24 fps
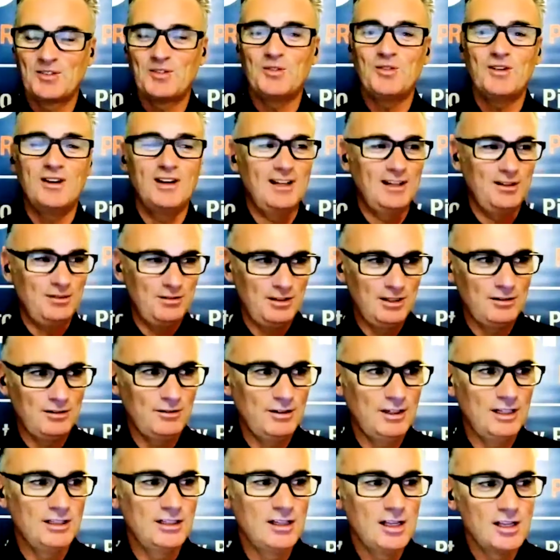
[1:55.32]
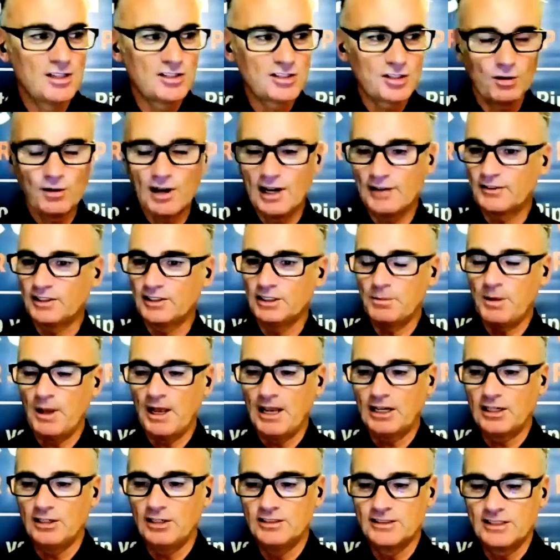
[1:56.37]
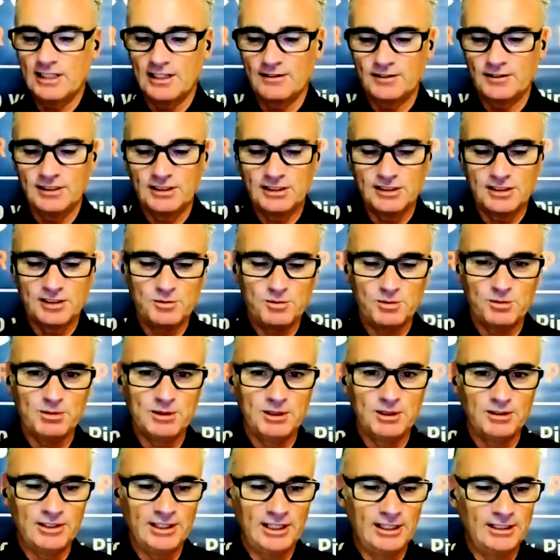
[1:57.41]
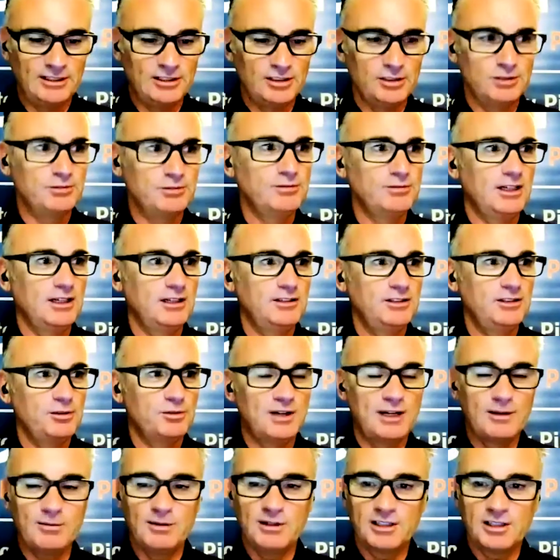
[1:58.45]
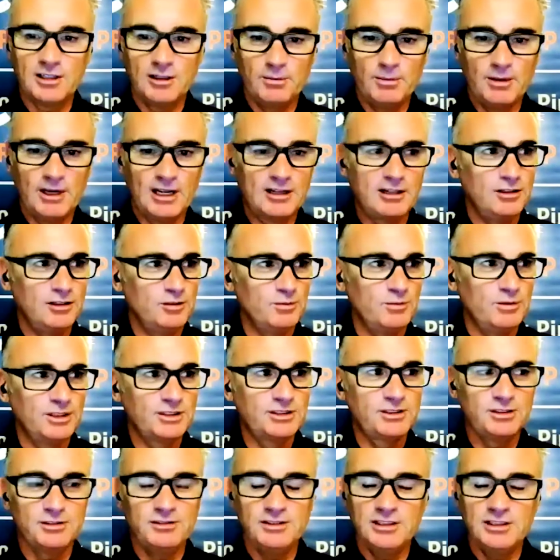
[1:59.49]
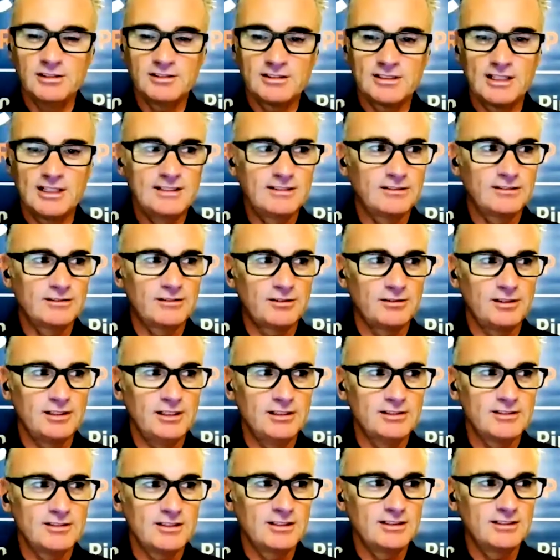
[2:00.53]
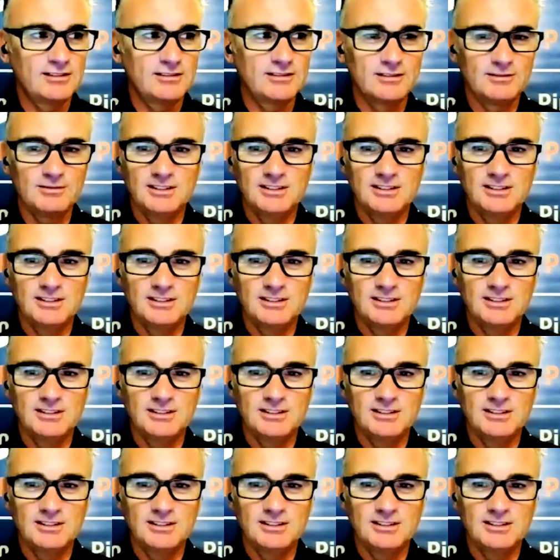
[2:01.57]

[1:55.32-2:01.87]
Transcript: Right, right, right. So after the Packers, after the Super Bowl, then you uh, you were able to come back home. What two years later, three years later?